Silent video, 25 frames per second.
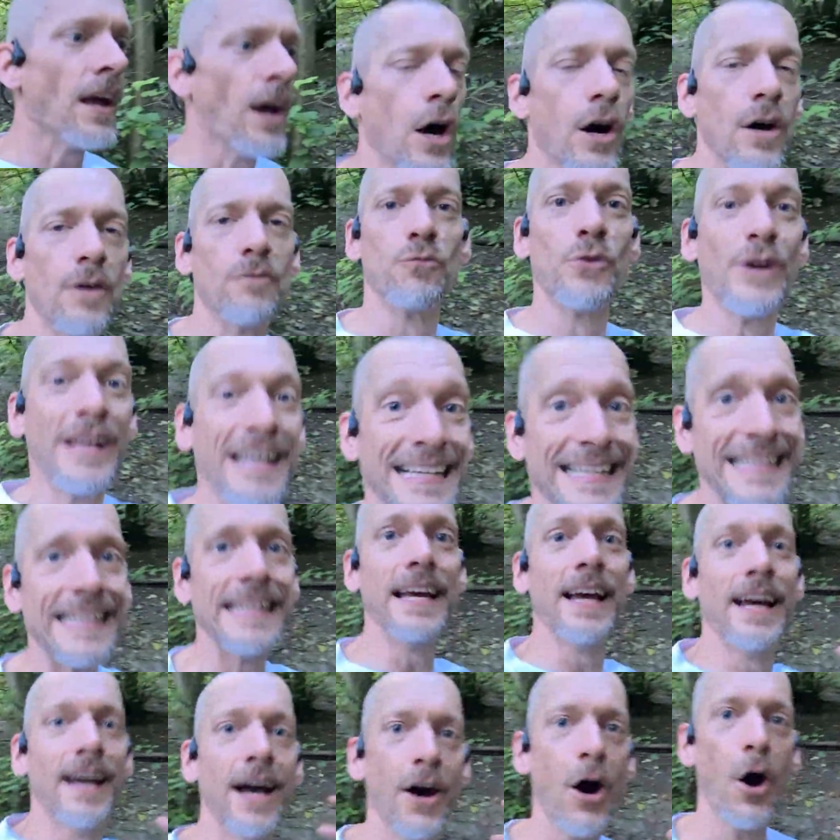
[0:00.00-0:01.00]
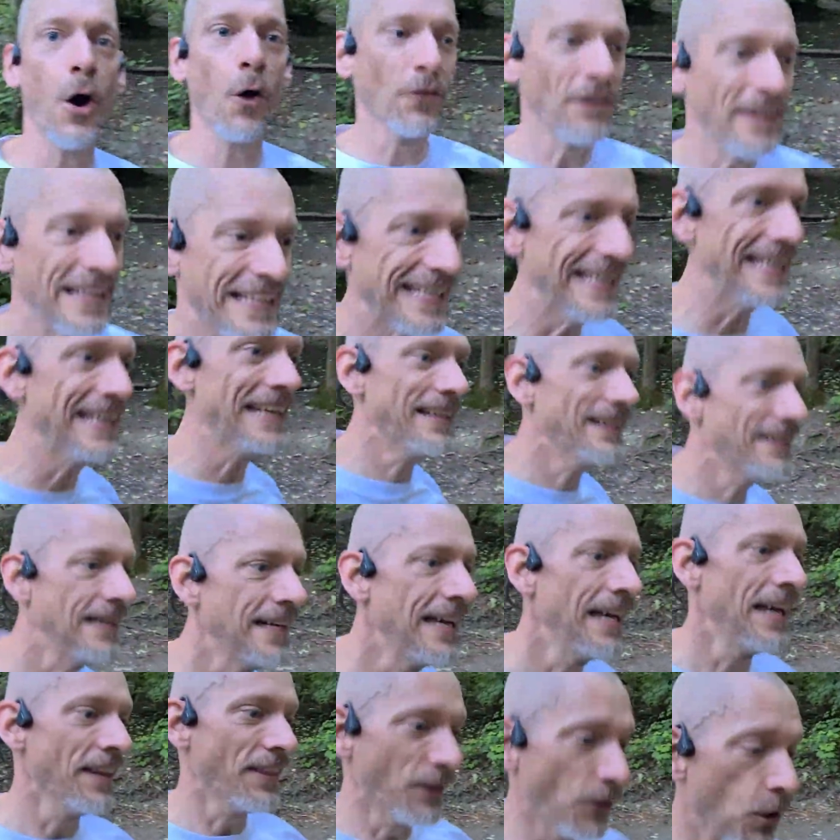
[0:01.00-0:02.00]
really on the ear,
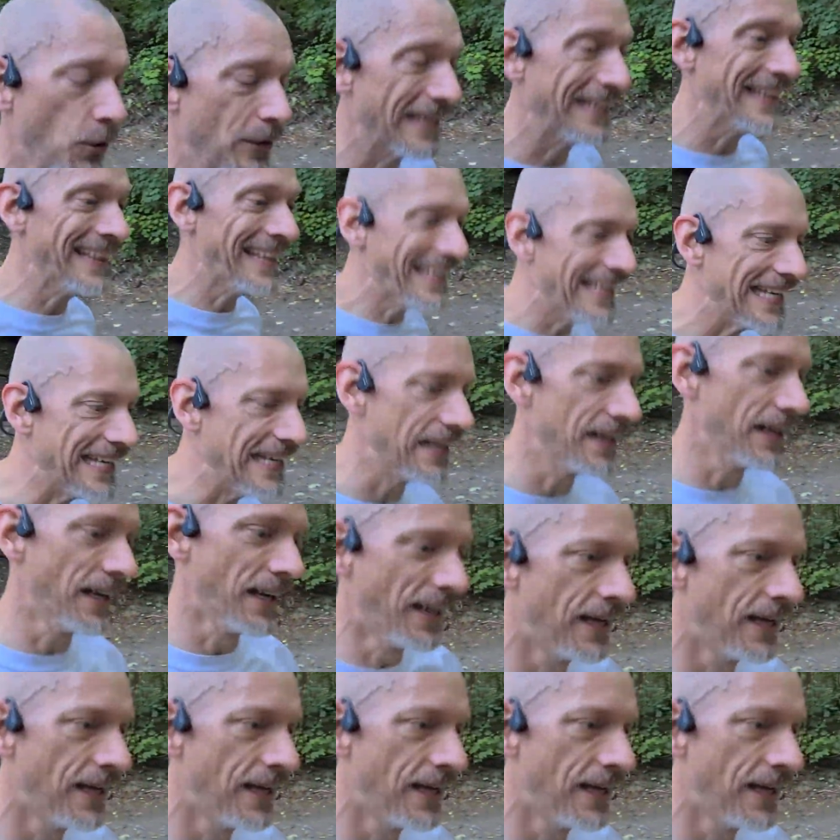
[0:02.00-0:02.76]
they're not in the ear,